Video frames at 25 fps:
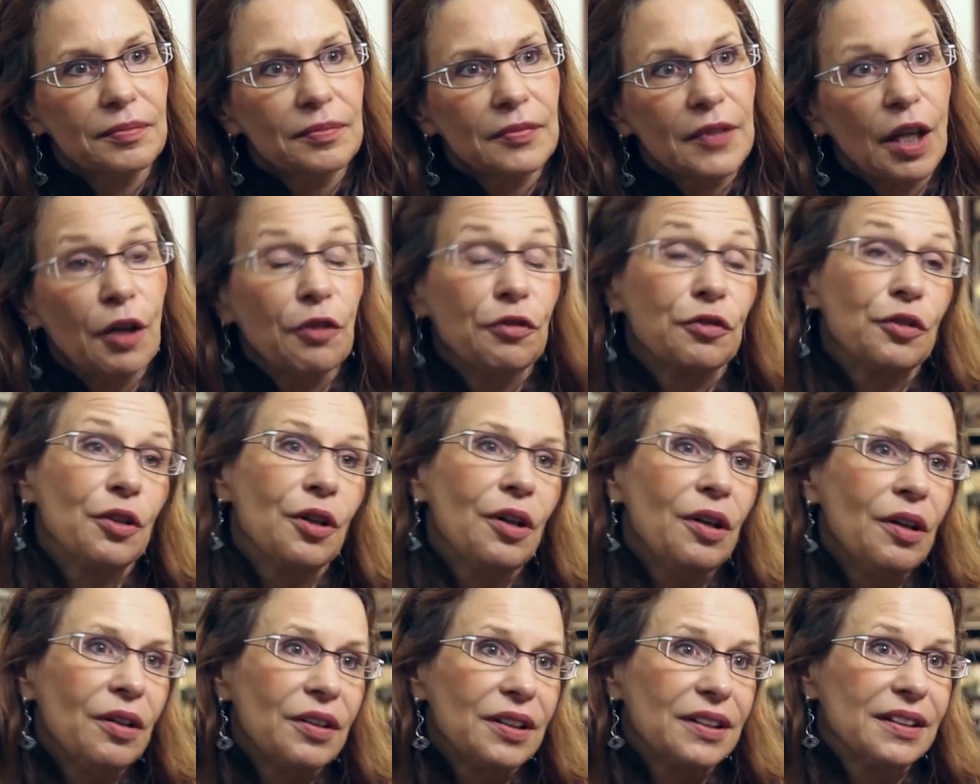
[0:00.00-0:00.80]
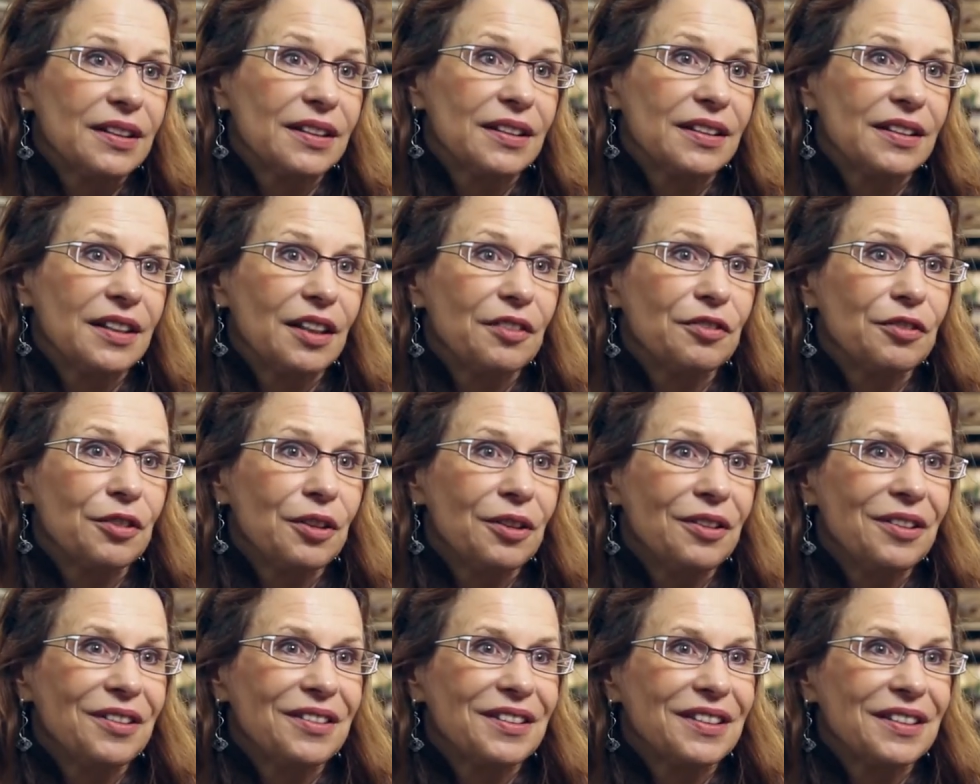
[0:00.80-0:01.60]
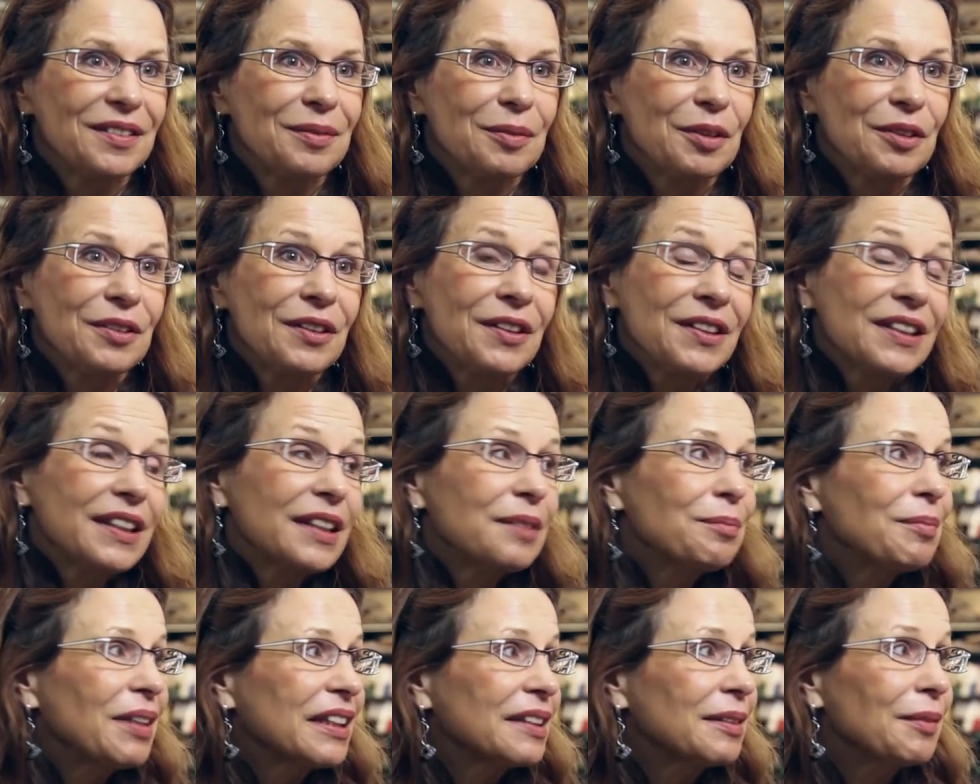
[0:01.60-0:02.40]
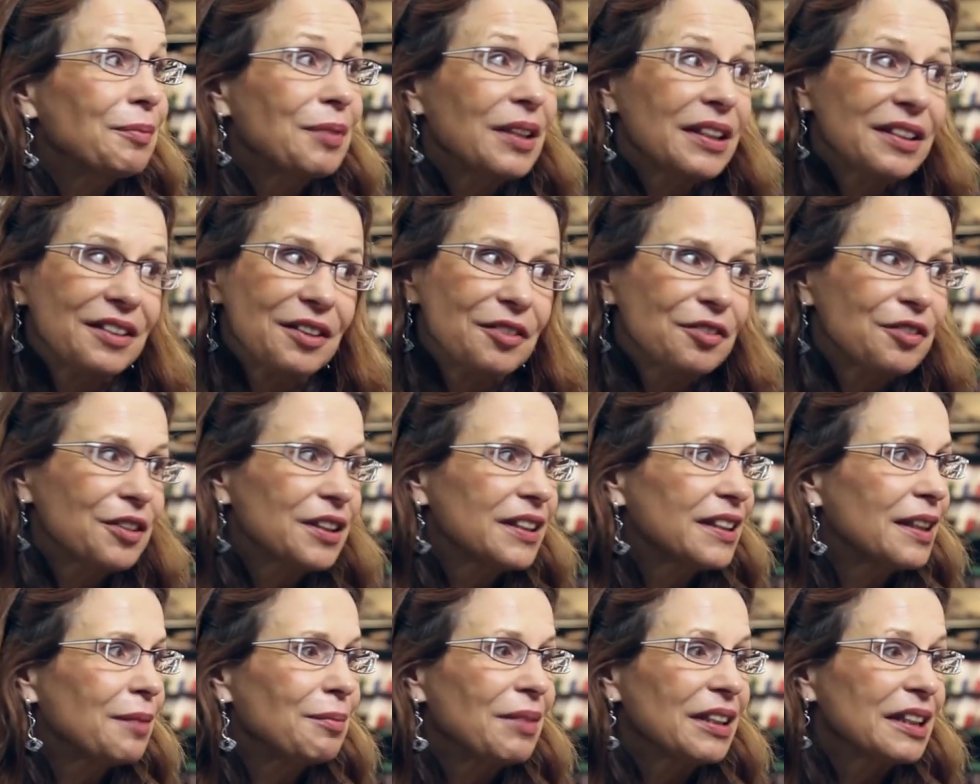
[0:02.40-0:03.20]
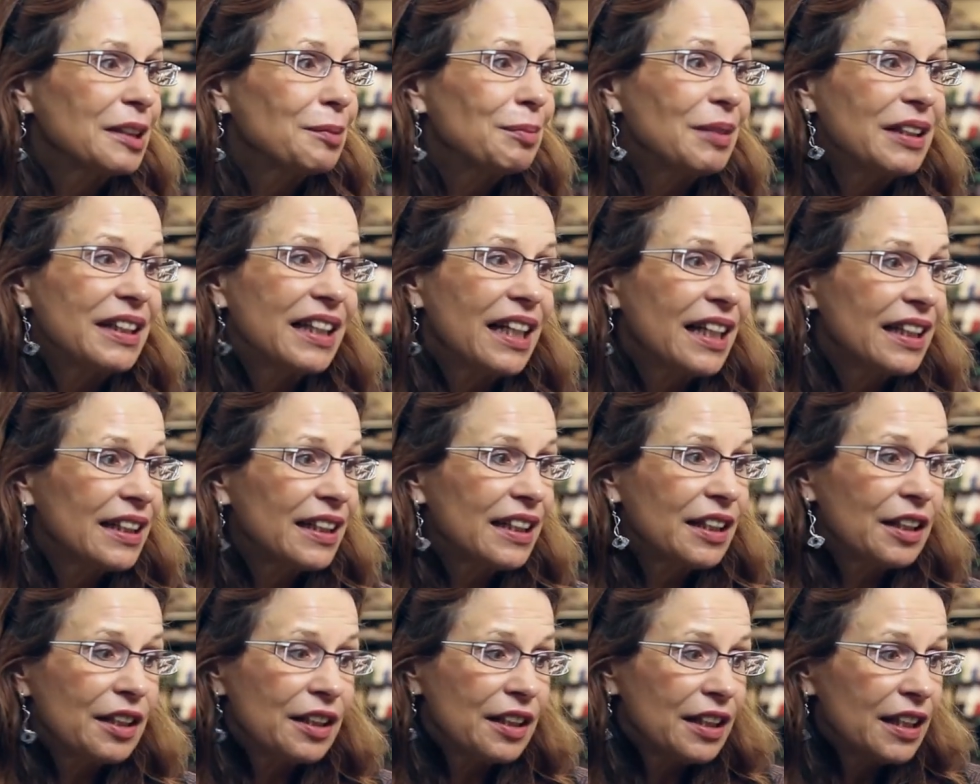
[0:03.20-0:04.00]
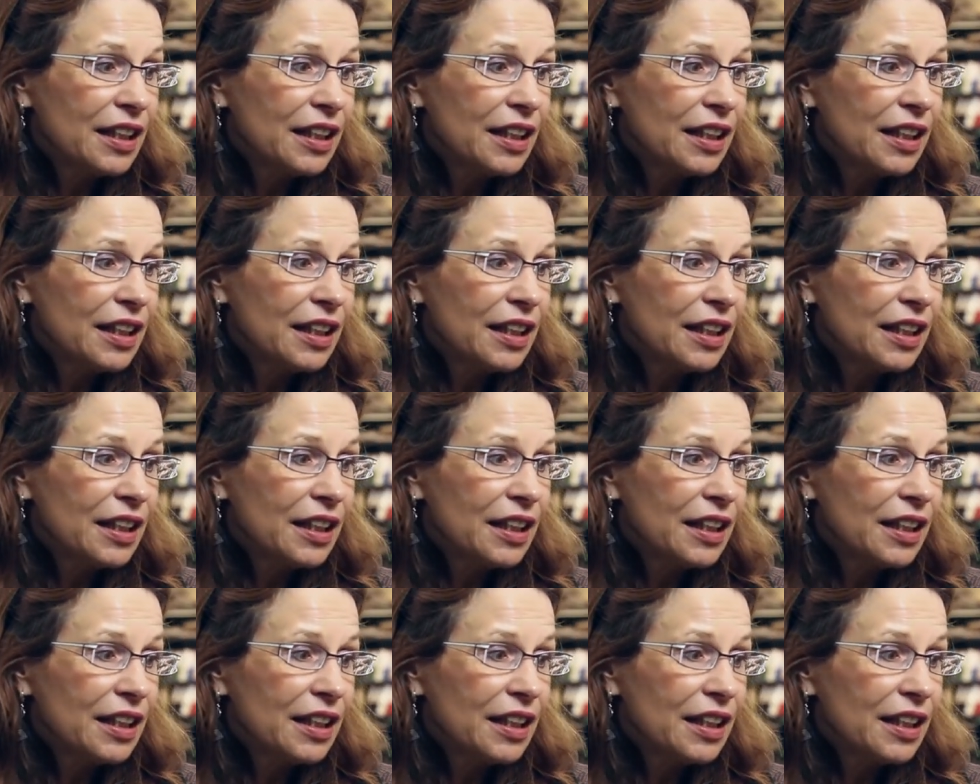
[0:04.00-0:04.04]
Of course. Because it must, but of course, there must be done a